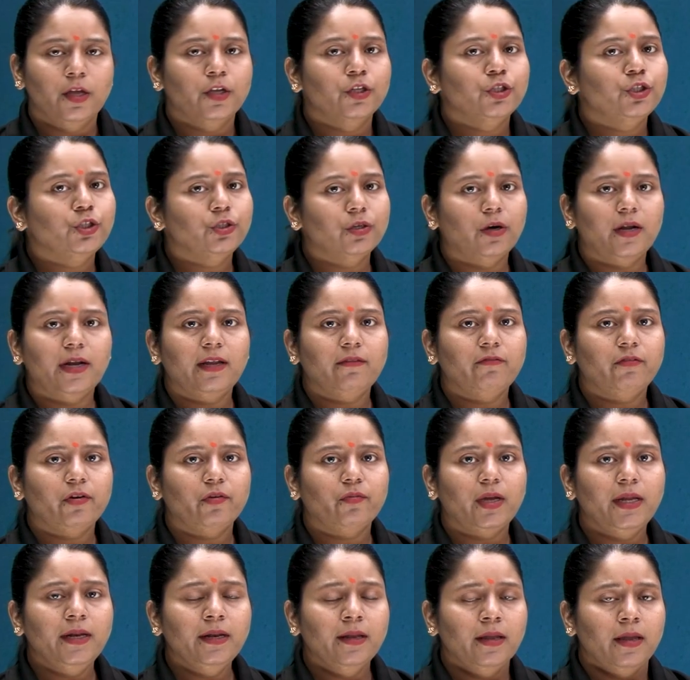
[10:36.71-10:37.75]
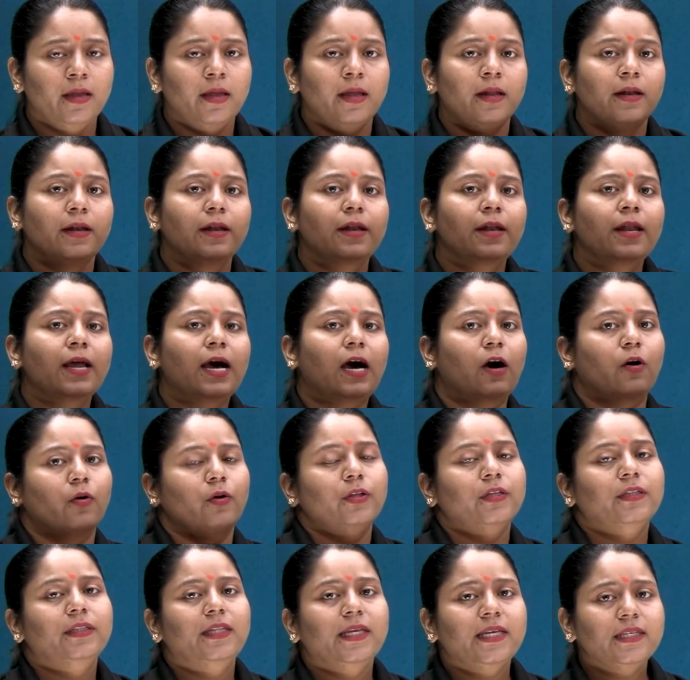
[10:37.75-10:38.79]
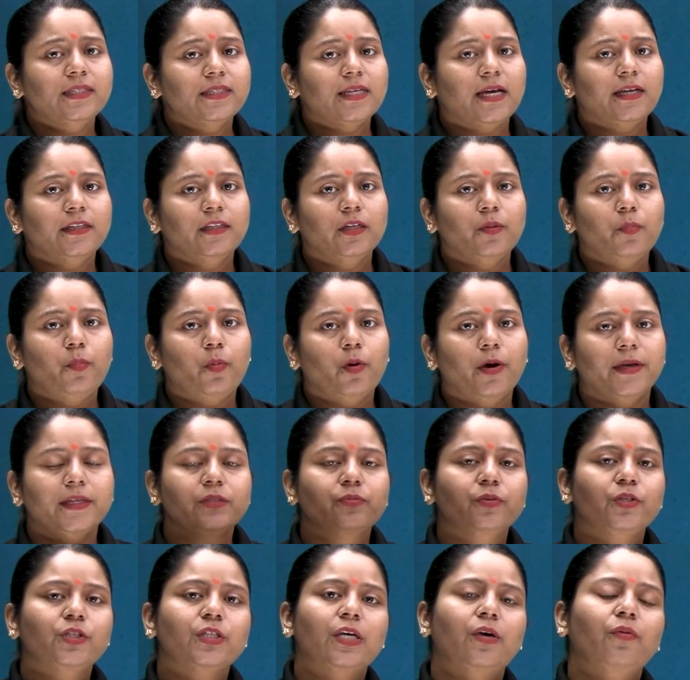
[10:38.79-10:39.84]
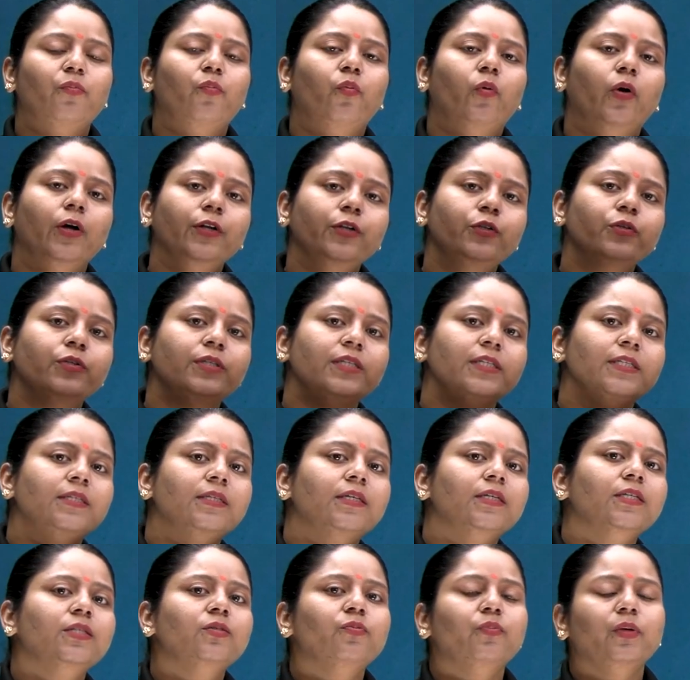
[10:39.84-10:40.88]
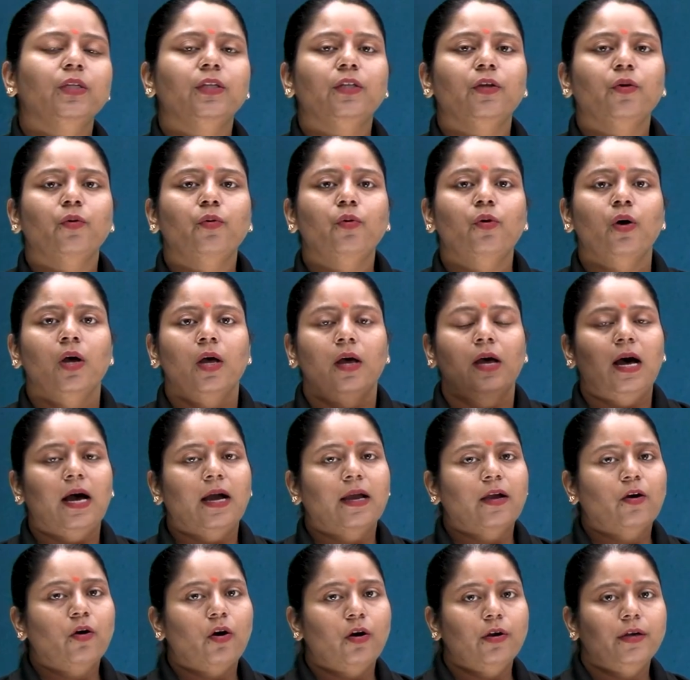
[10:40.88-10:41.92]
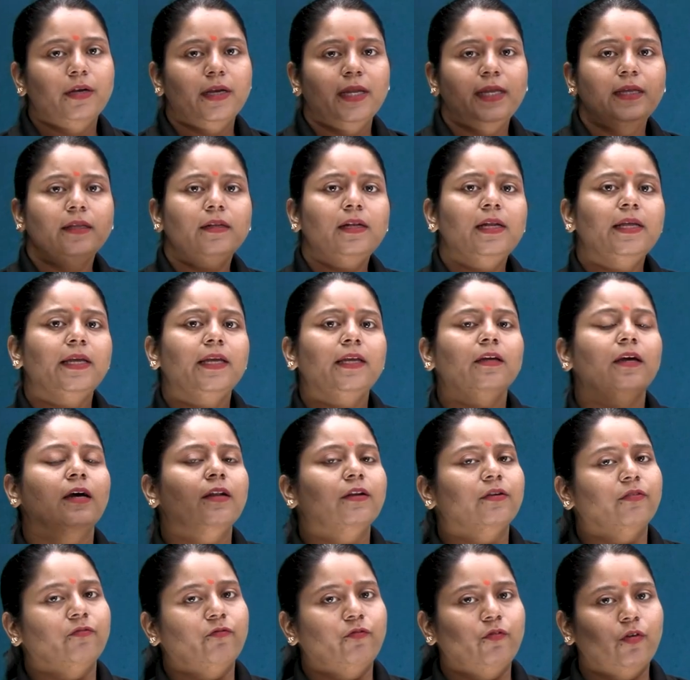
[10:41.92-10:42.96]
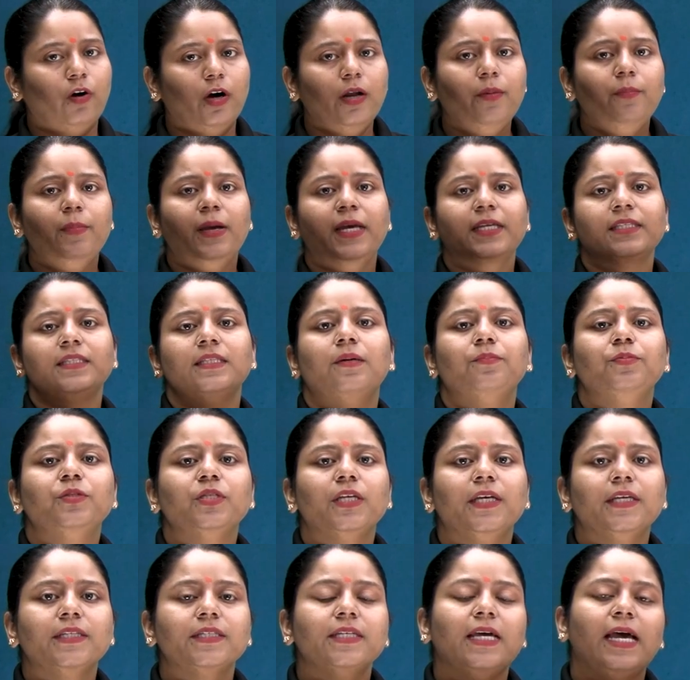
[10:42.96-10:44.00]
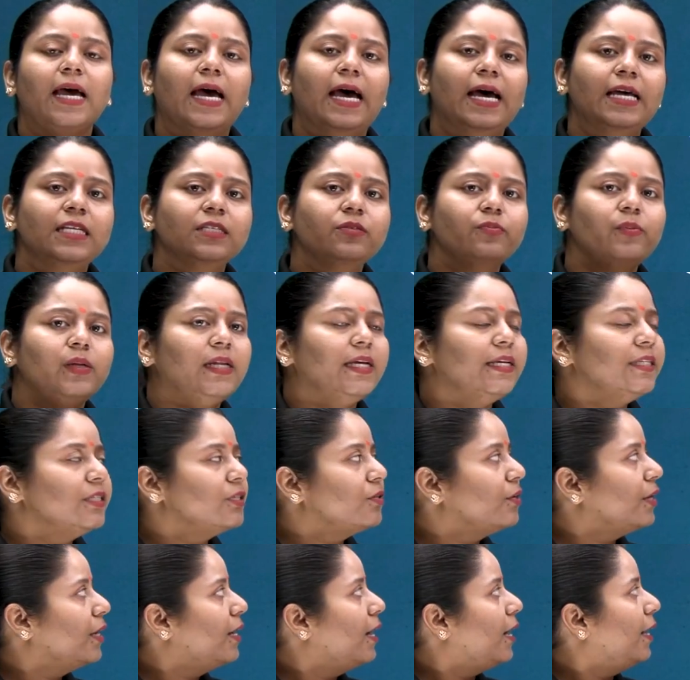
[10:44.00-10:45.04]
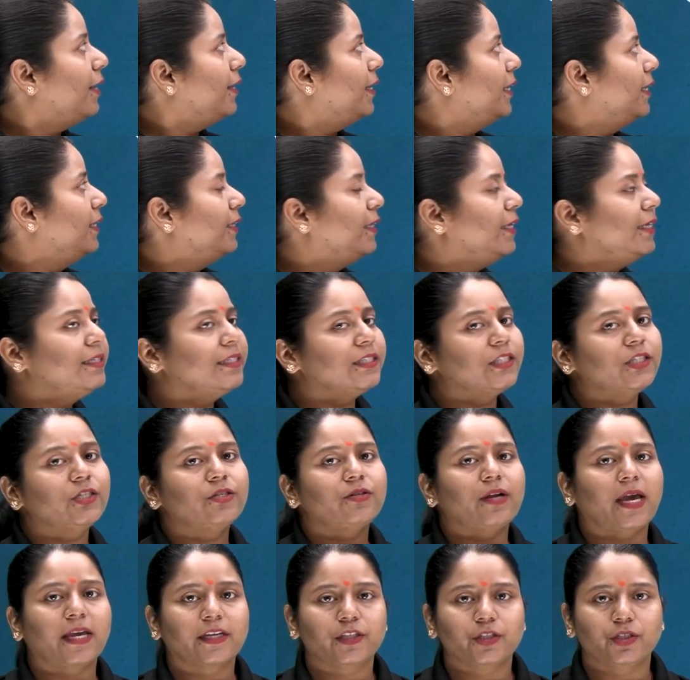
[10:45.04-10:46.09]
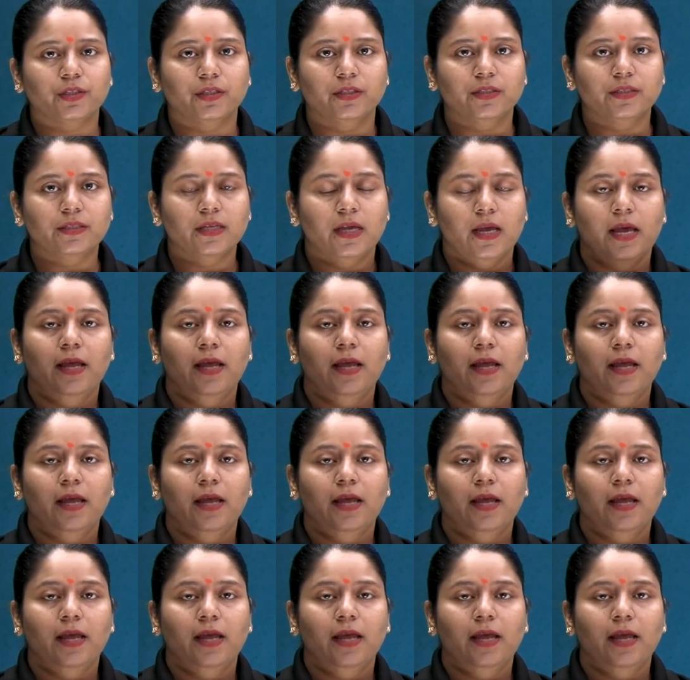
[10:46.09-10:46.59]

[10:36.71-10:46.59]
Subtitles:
Sure, everyone? Now, these are the points which I want to discuss with you accordingly for my subject as well as regarding the distractions.